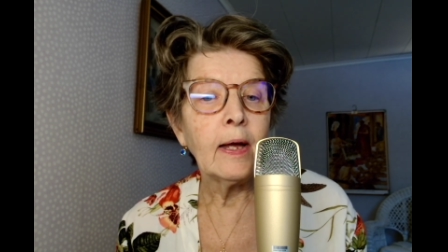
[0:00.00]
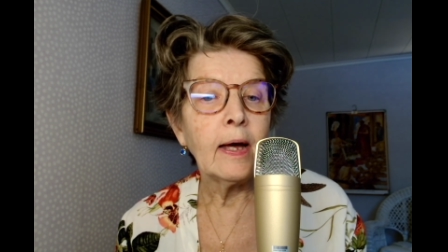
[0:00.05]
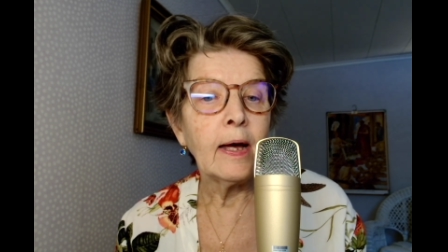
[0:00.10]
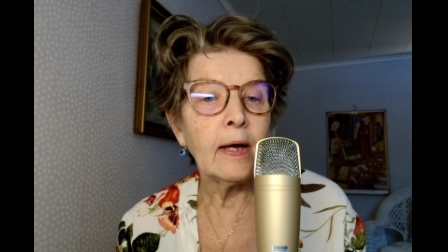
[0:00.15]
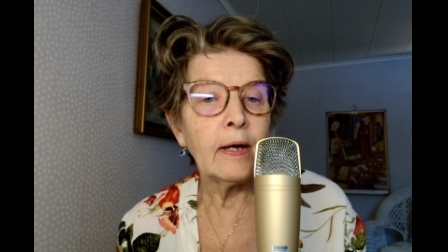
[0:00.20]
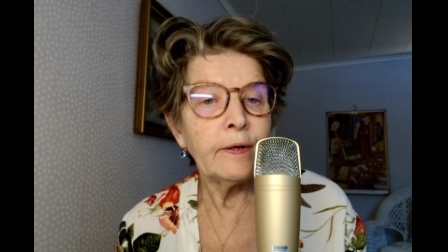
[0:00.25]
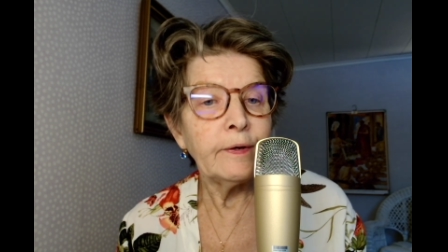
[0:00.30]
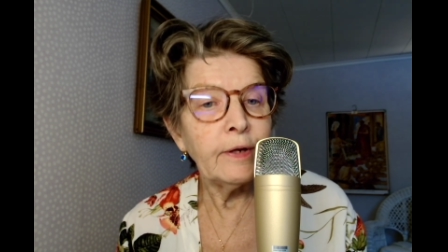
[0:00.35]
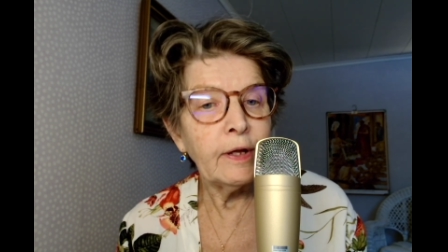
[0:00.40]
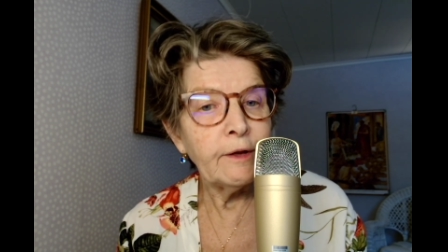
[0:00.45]

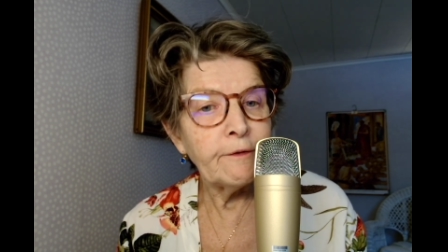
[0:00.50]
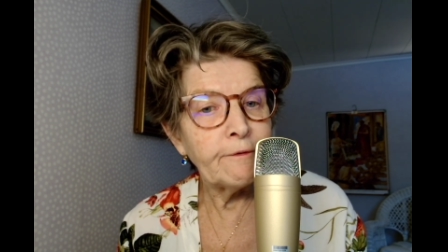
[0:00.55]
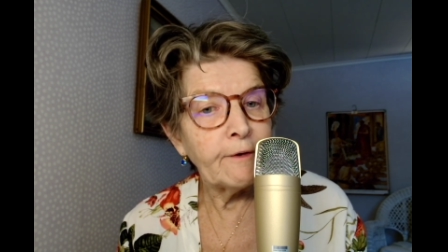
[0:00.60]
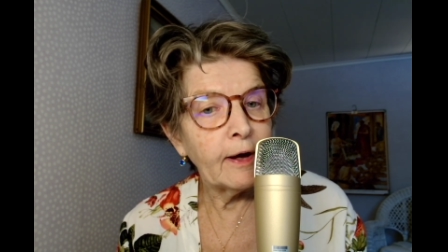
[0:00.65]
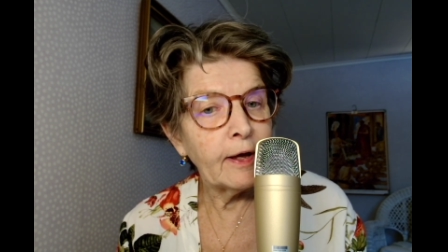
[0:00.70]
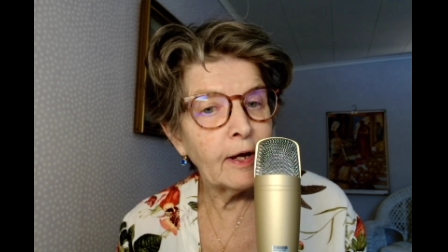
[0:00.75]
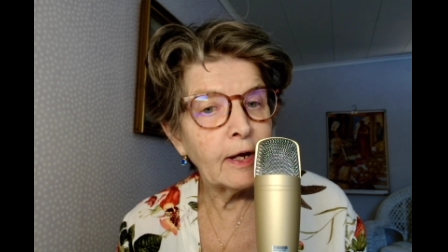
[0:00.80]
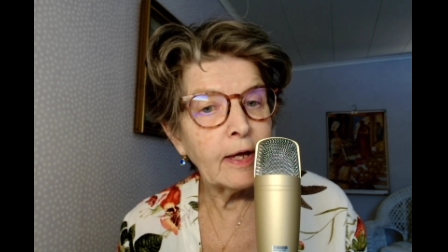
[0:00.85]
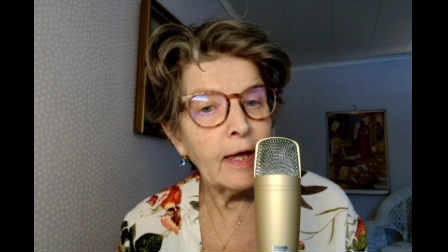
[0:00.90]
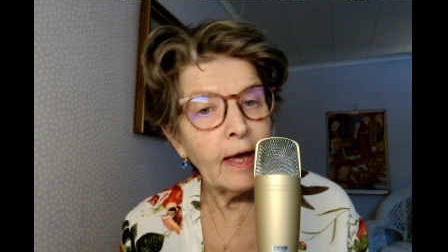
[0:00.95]
And if I
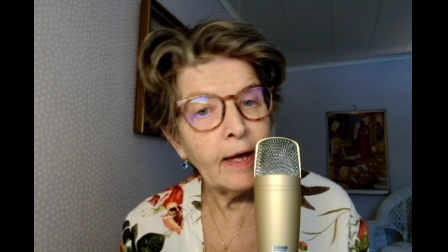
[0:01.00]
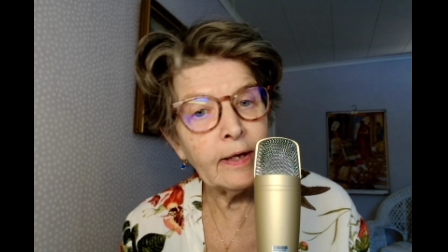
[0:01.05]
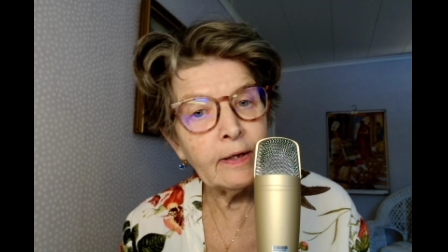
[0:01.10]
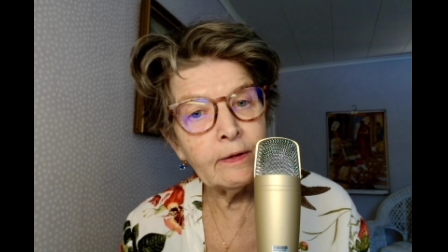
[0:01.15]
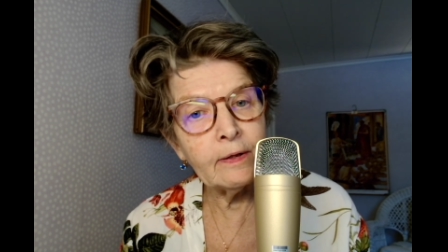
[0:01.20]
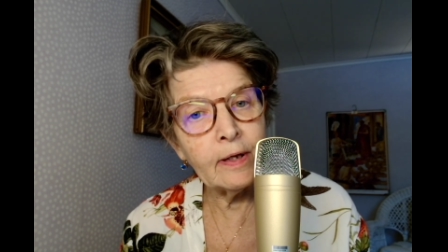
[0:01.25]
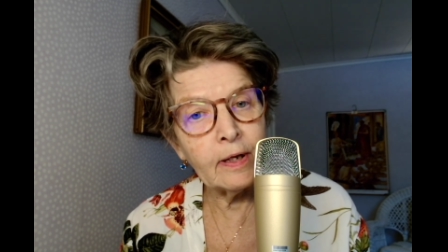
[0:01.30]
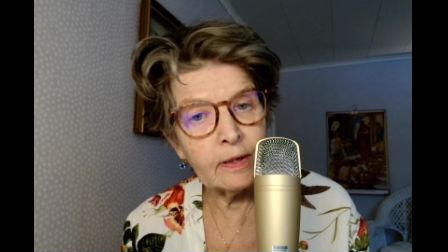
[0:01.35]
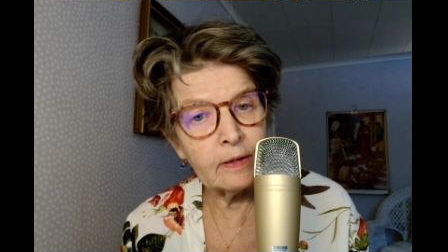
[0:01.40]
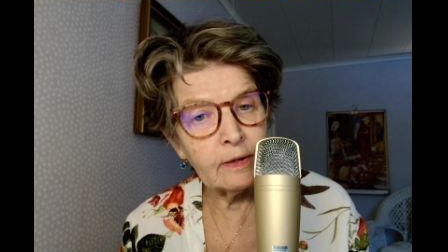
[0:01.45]

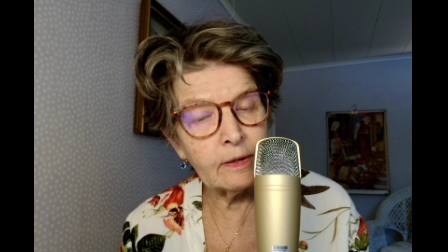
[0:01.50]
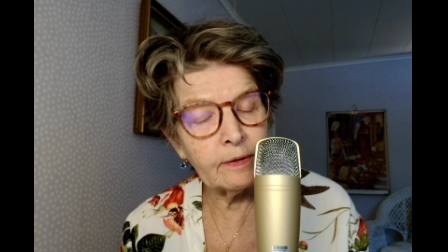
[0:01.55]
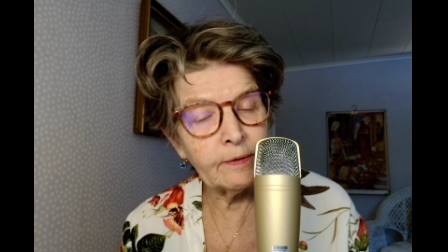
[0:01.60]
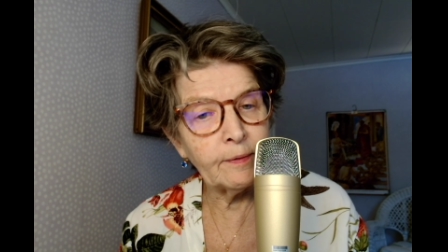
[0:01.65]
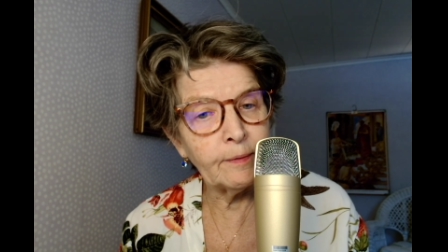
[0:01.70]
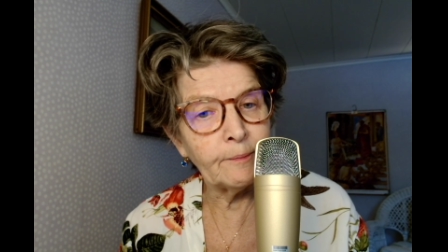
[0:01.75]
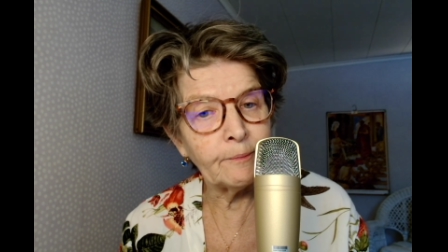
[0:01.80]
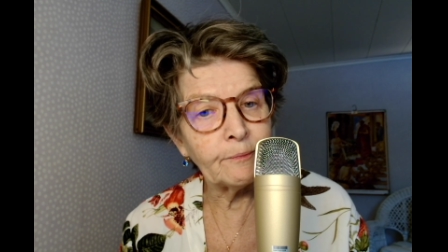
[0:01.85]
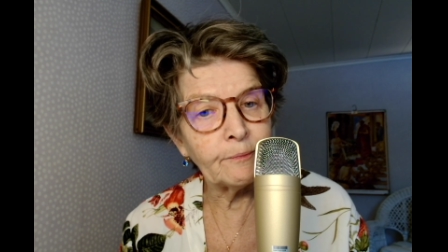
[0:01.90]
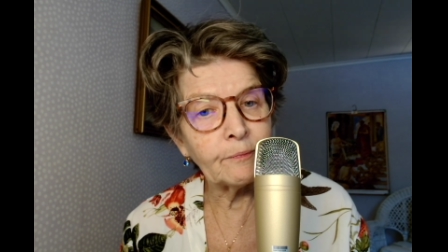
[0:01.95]
again
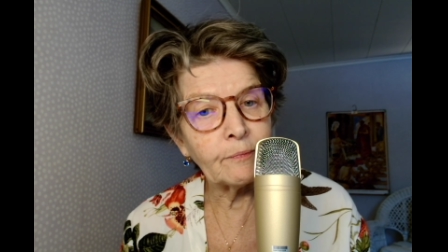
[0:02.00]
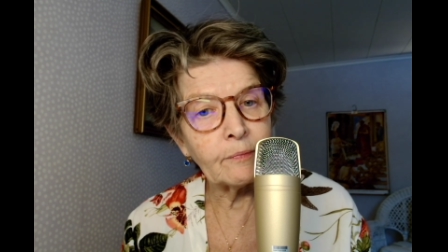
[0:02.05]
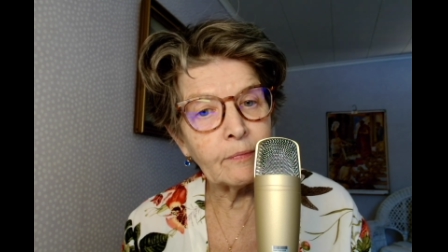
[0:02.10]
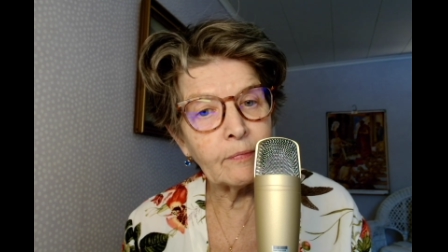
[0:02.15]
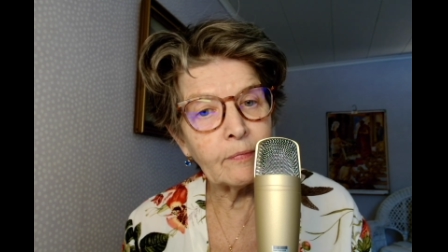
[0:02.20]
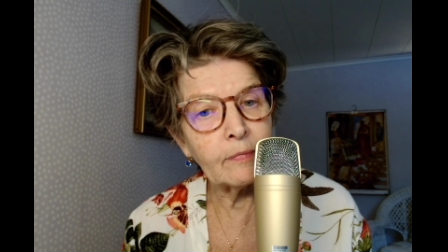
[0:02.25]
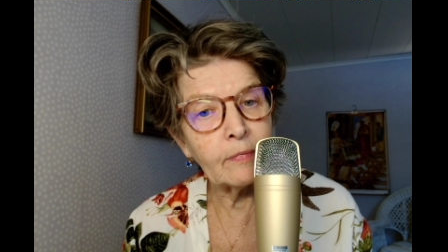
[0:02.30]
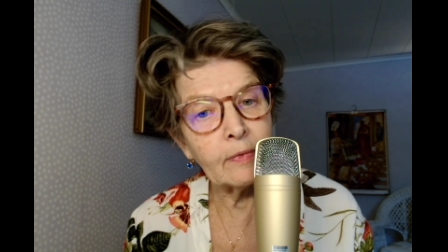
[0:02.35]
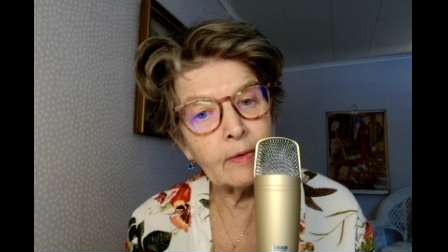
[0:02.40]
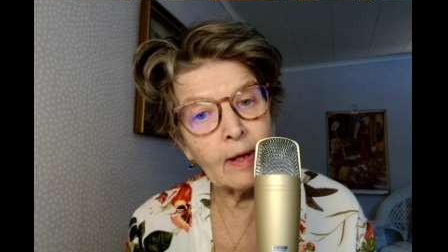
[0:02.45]
then